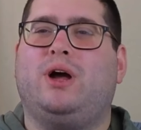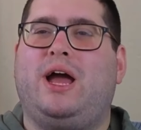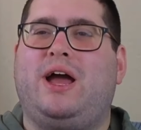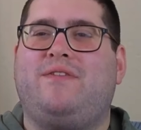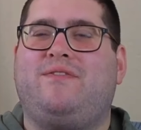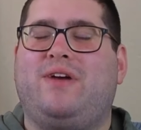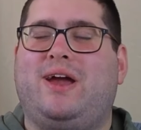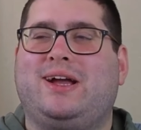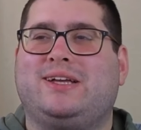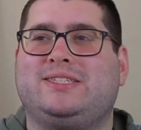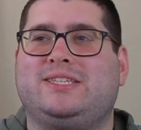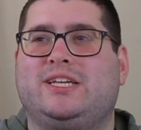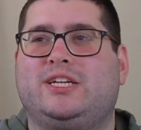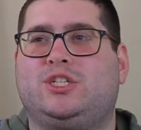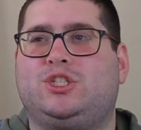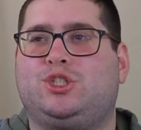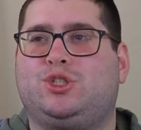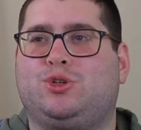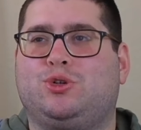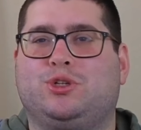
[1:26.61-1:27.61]

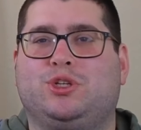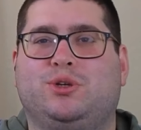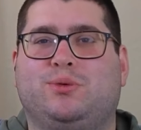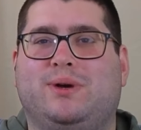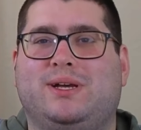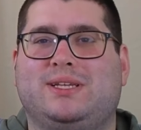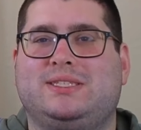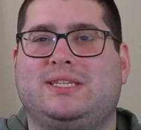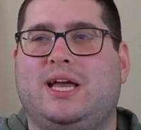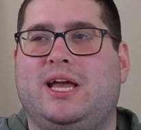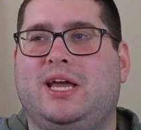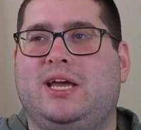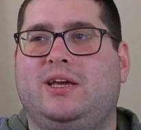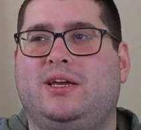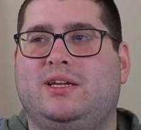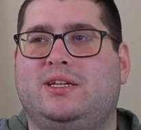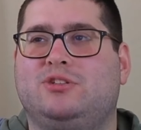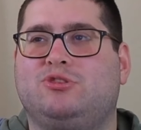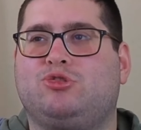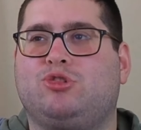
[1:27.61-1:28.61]
FX-ish or USA
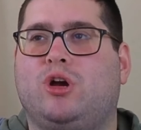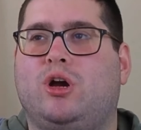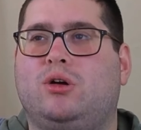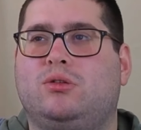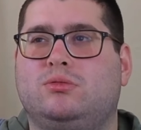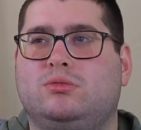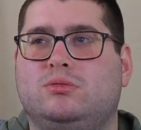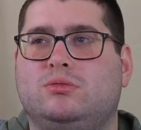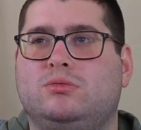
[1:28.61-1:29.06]
intro.